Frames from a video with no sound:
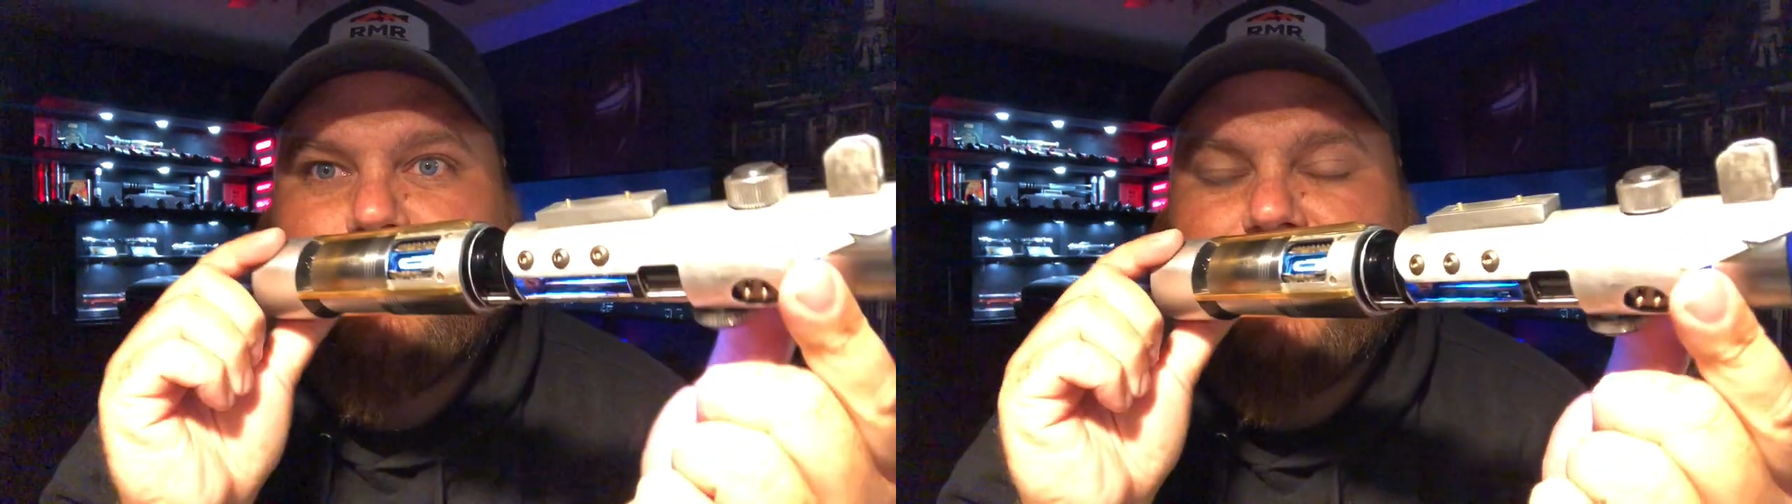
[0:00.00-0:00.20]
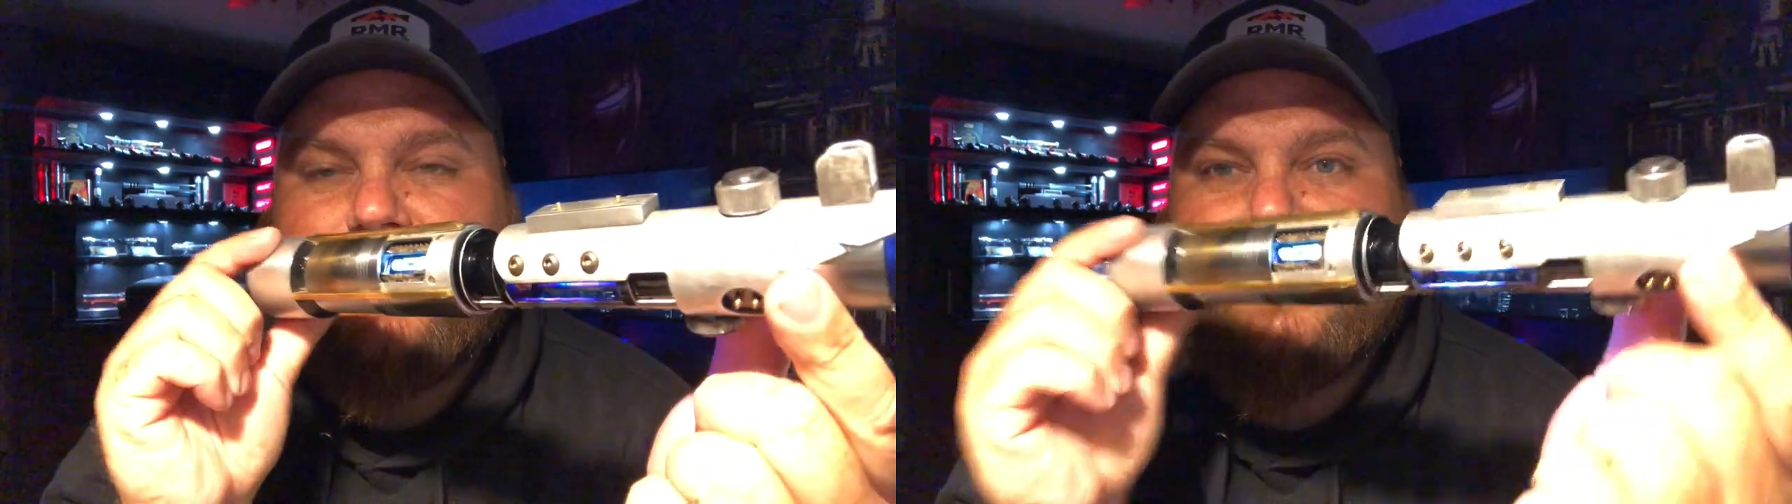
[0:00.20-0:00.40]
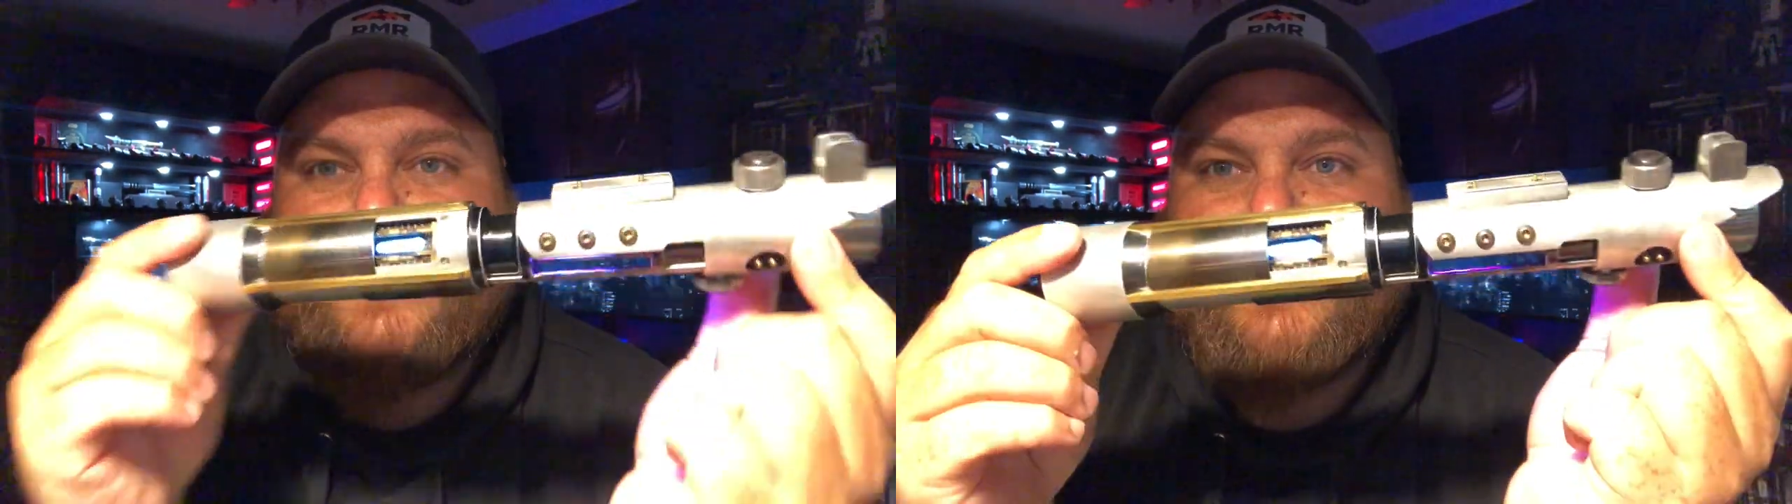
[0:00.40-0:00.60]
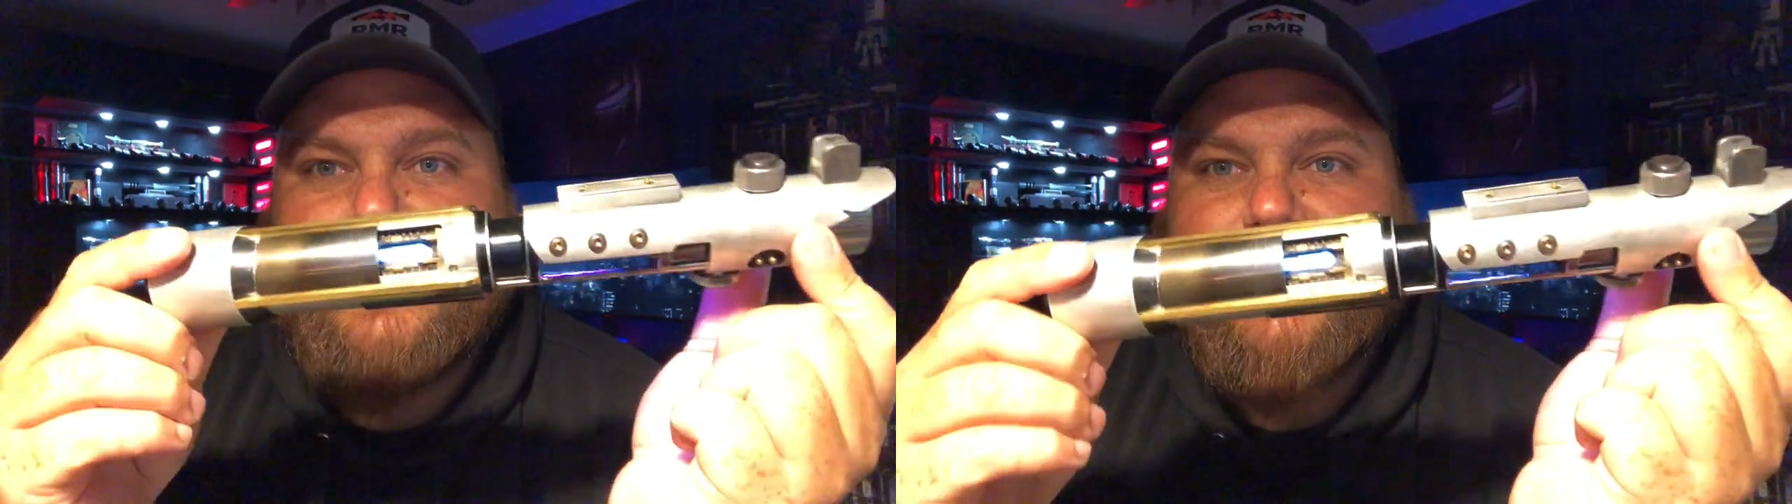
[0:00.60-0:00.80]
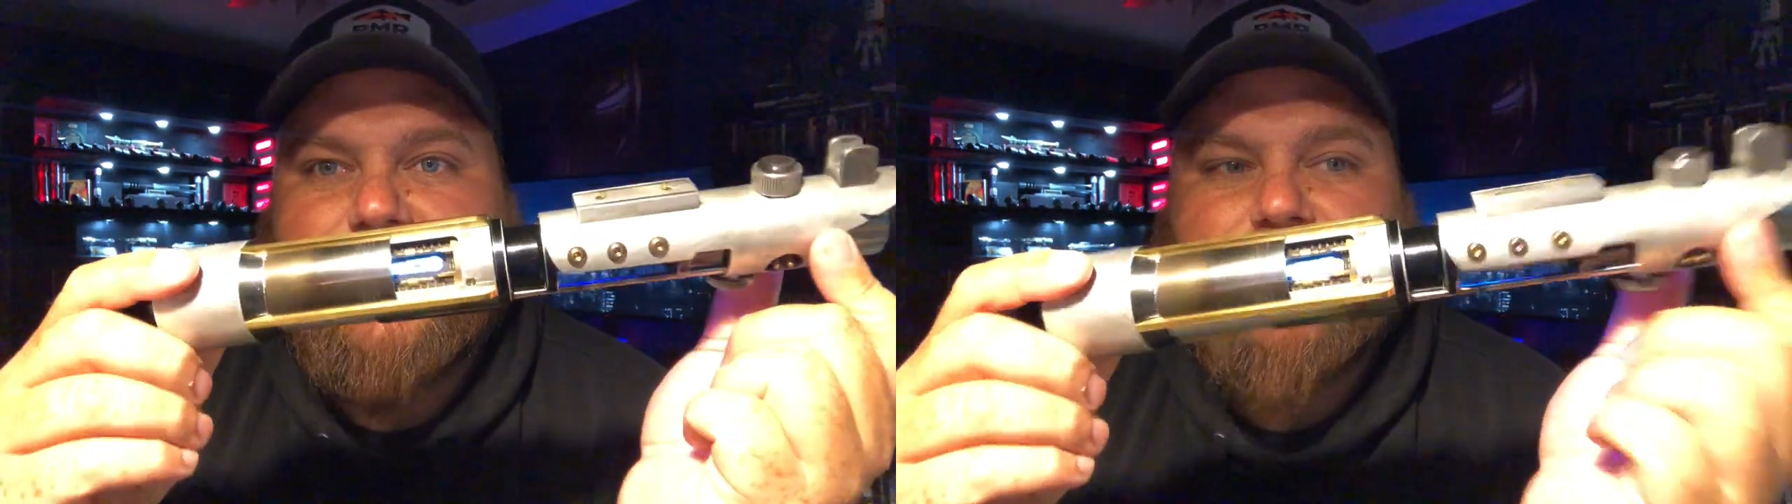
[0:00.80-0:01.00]
But how cool
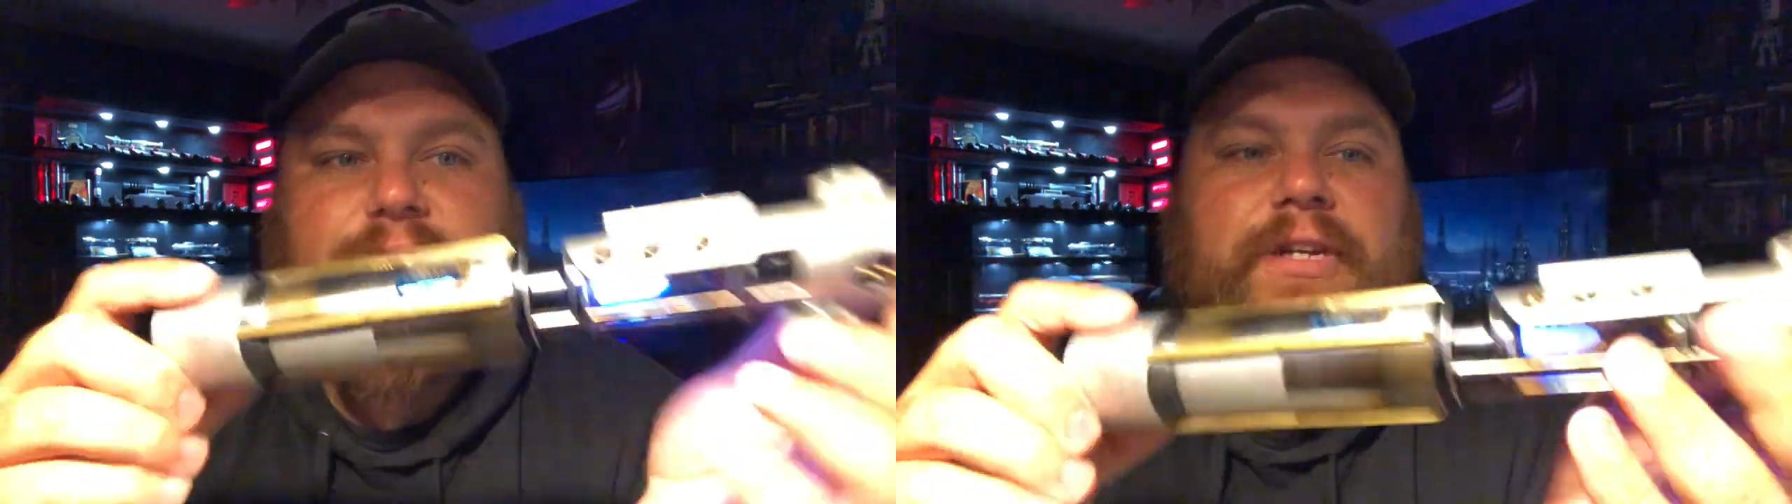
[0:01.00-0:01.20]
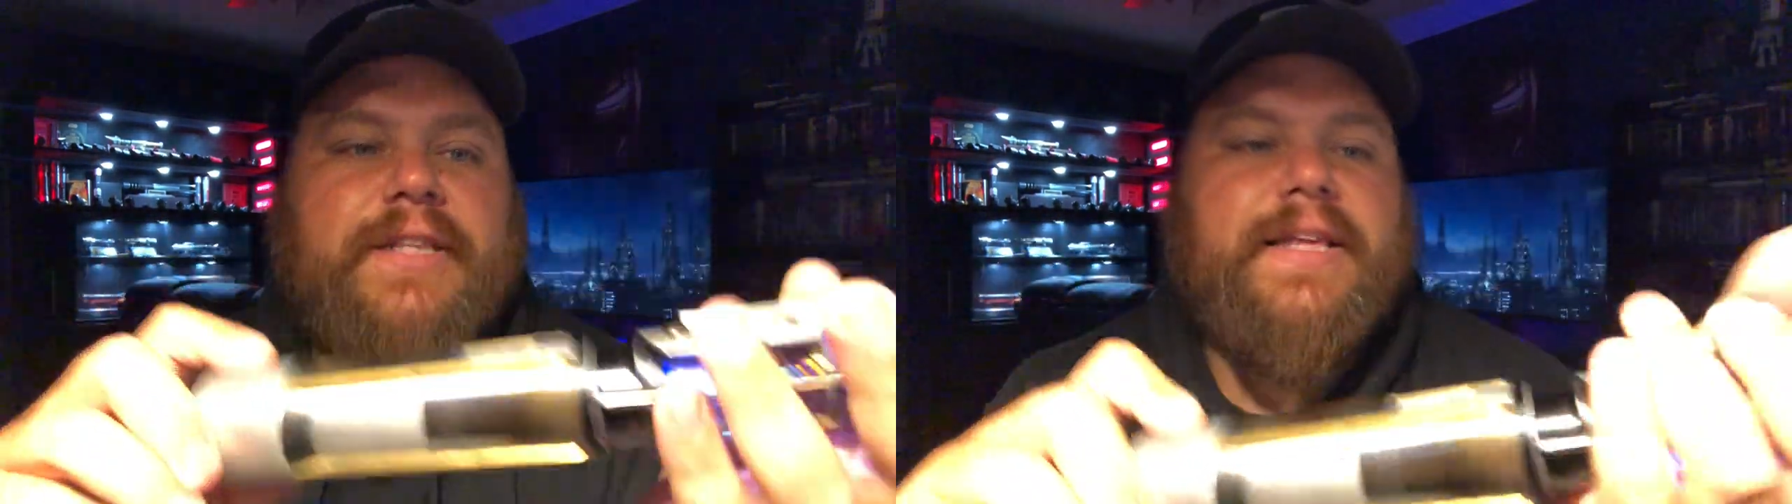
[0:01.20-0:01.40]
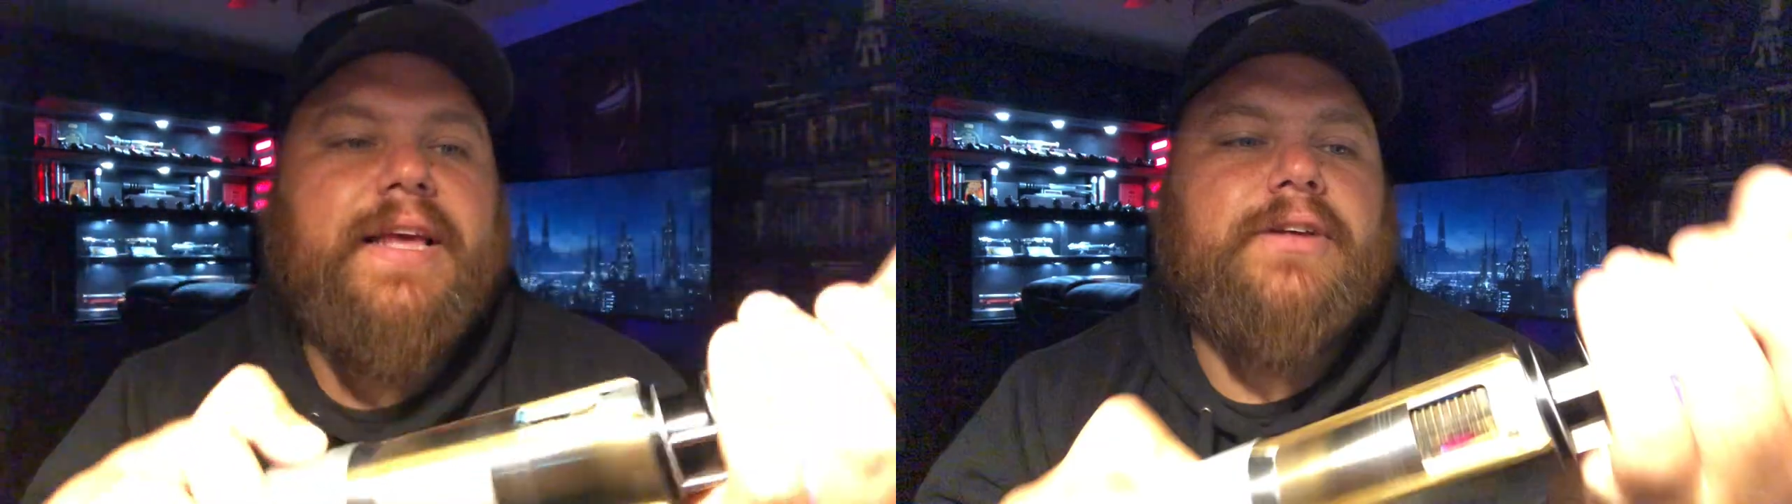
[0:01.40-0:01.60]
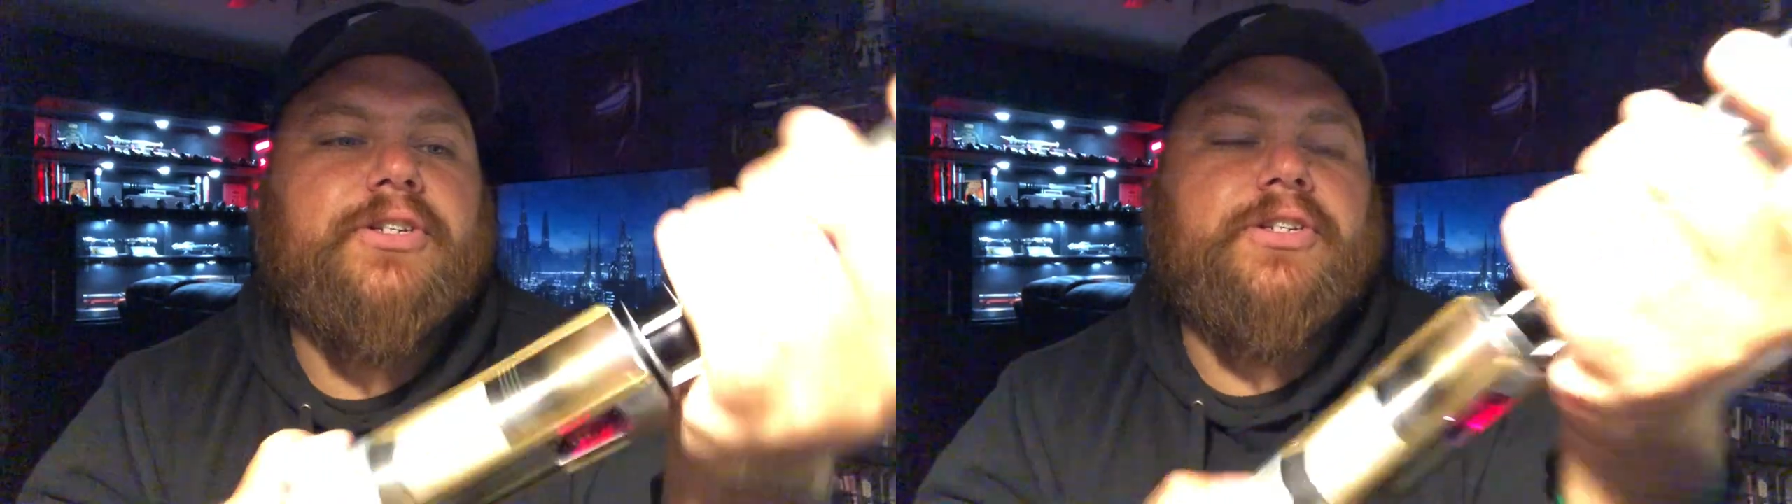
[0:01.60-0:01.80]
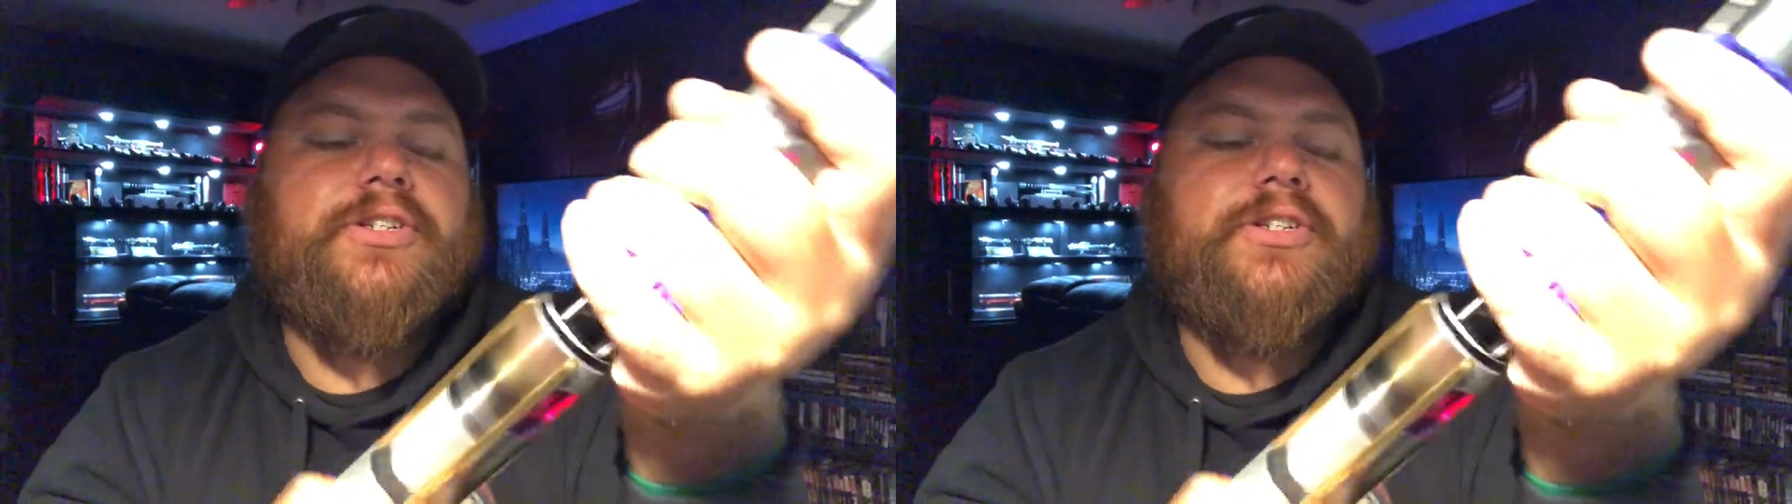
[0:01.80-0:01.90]
is this freaking thing? There's